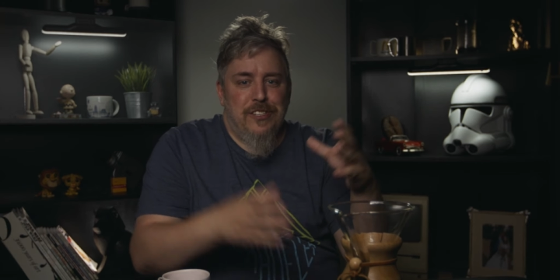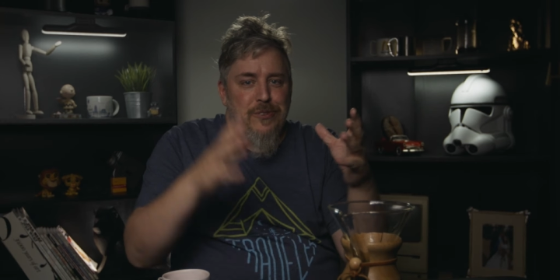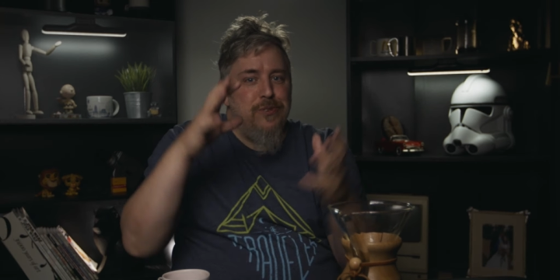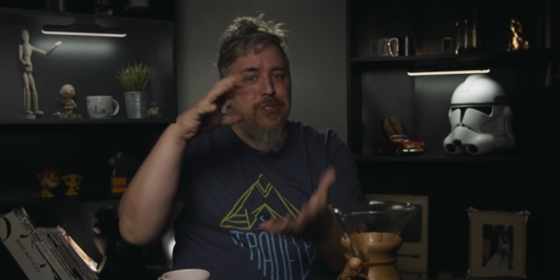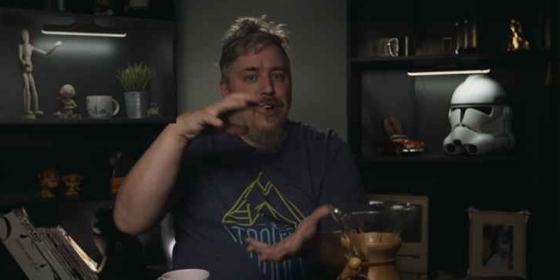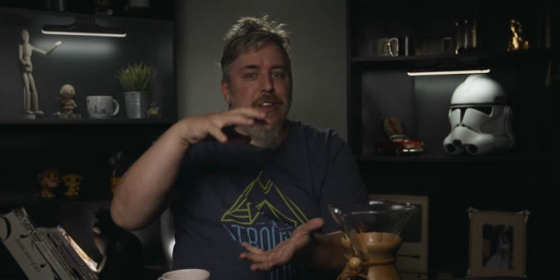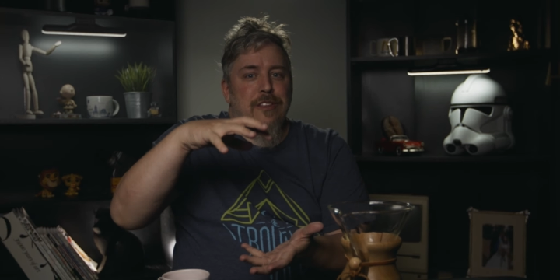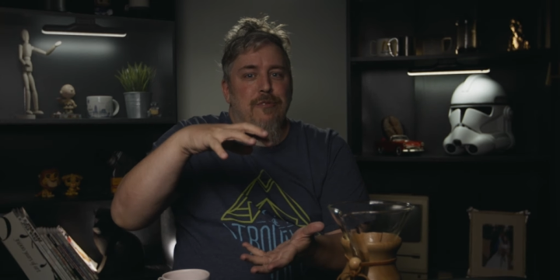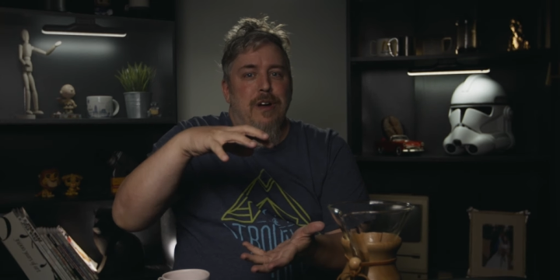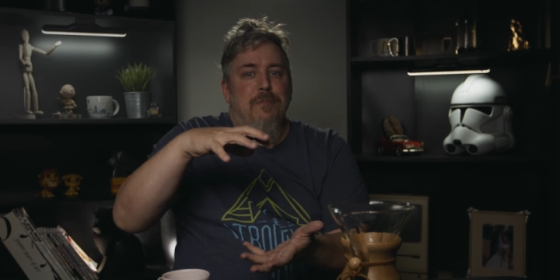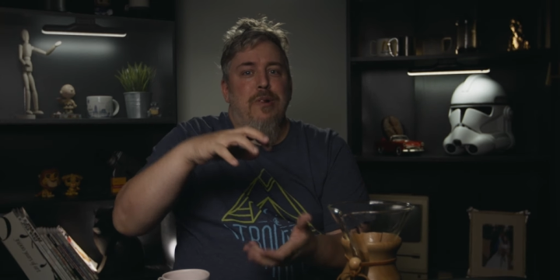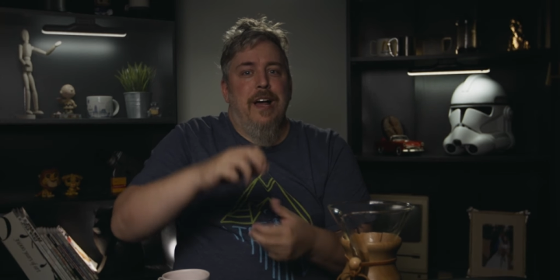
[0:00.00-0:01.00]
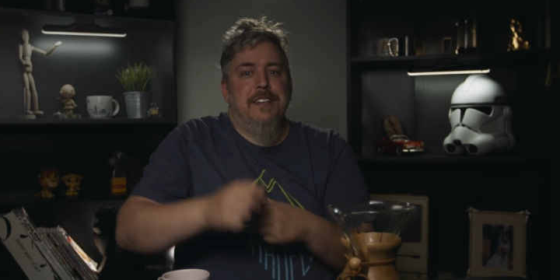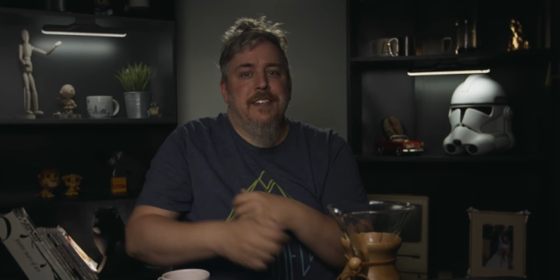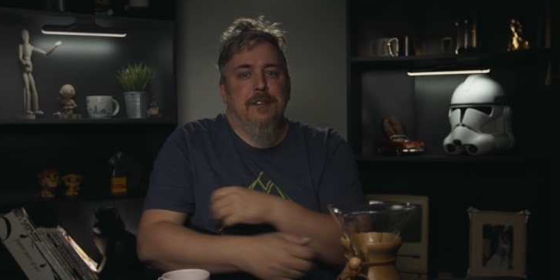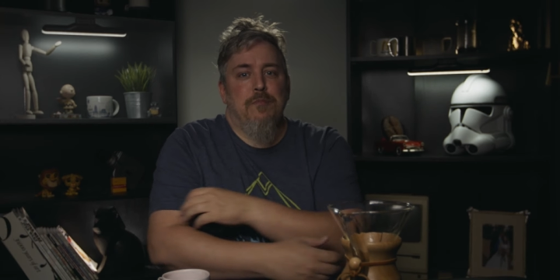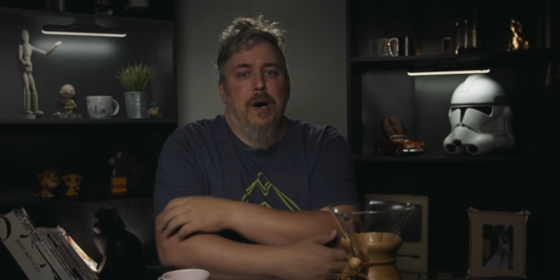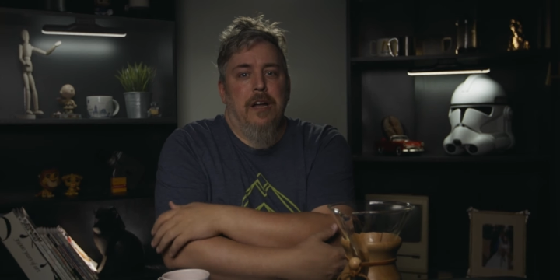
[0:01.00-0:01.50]
You saw the red
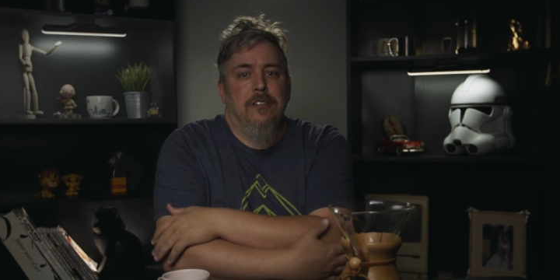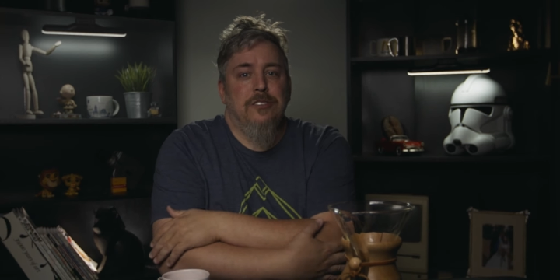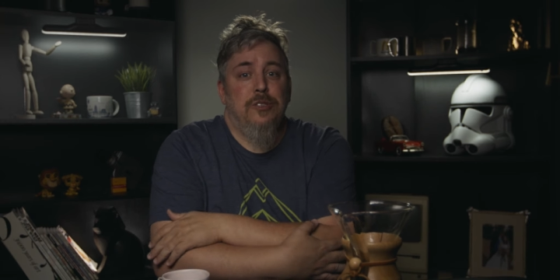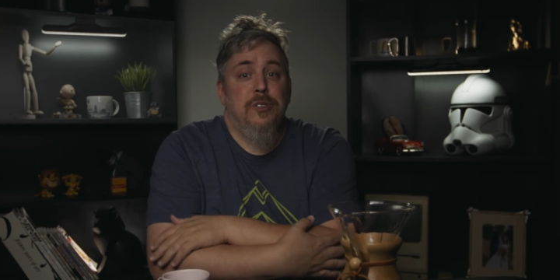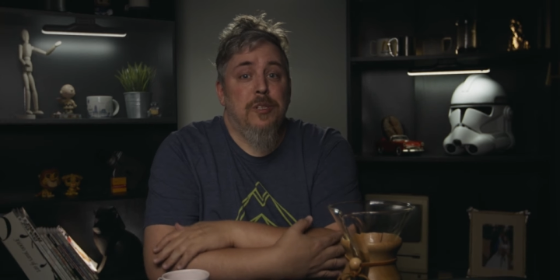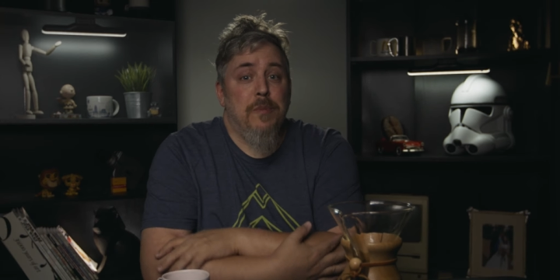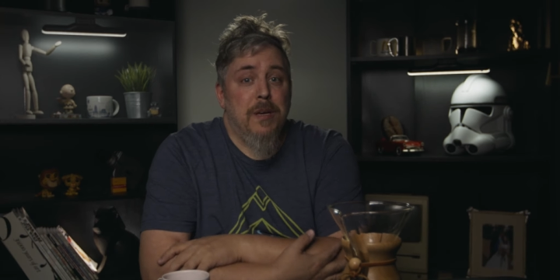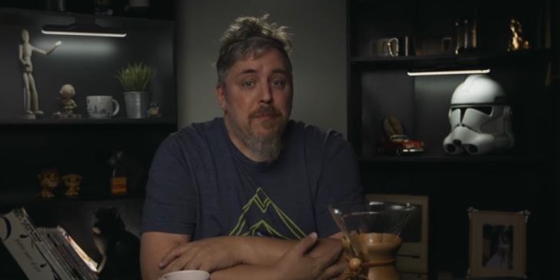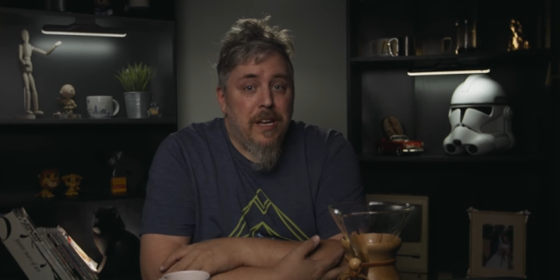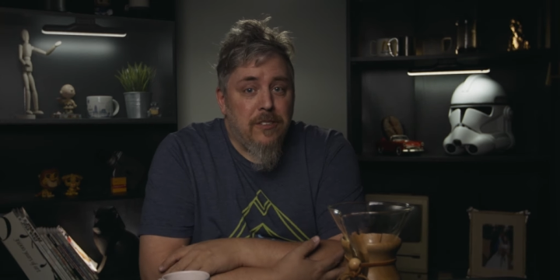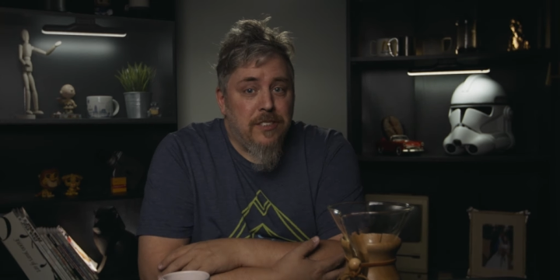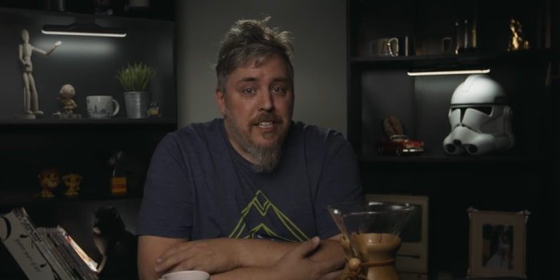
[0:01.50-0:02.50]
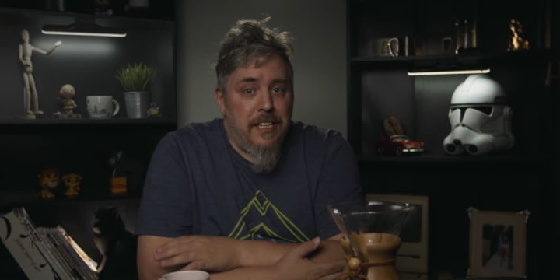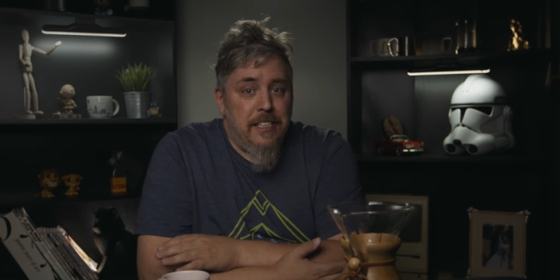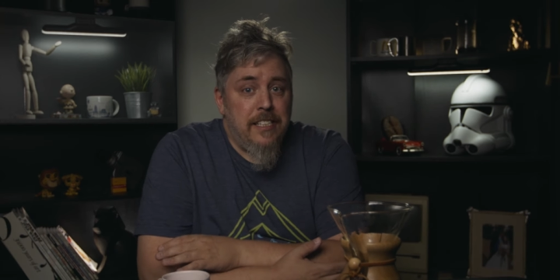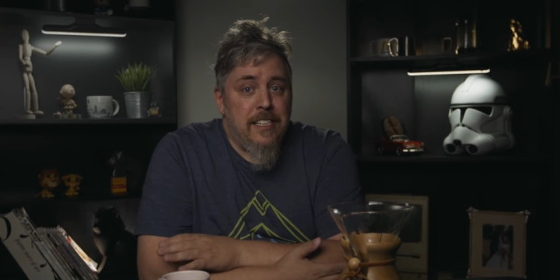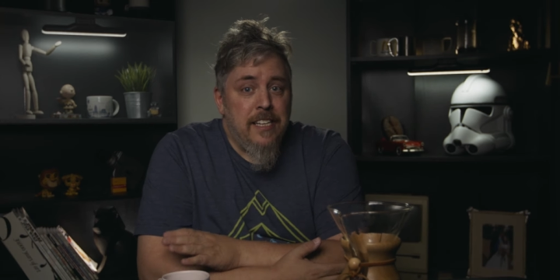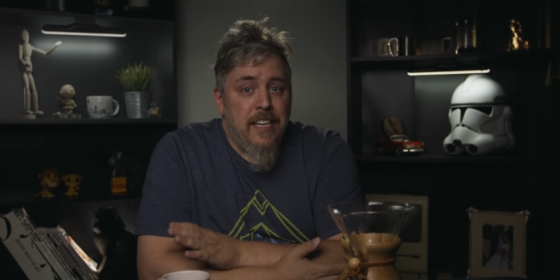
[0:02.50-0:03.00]
plastic bottle, used to be a metal
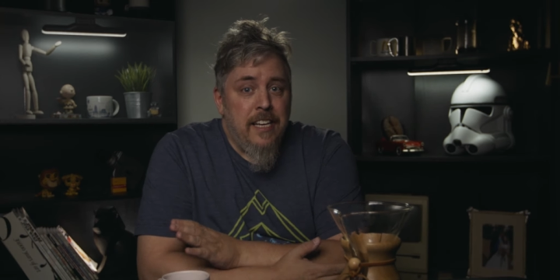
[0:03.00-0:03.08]
tin,